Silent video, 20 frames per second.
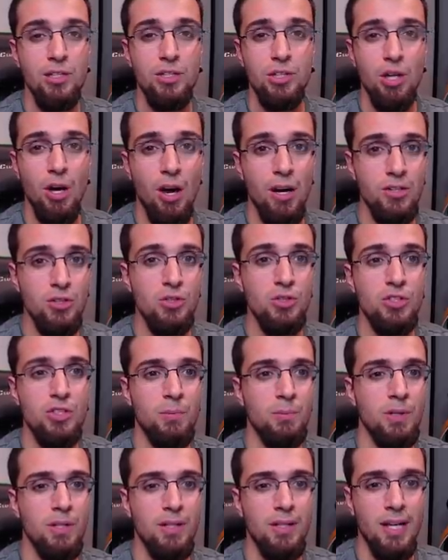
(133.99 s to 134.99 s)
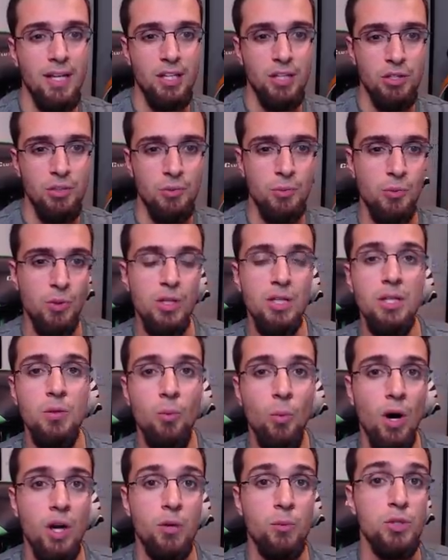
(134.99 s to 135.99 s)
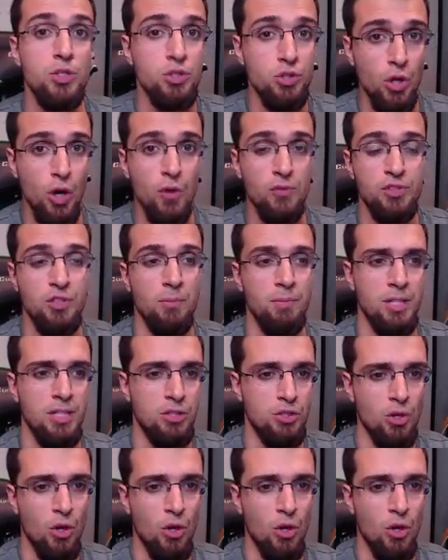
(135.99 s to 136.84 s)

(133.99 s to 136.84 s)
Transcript: talk to someone like you really want to resolve something.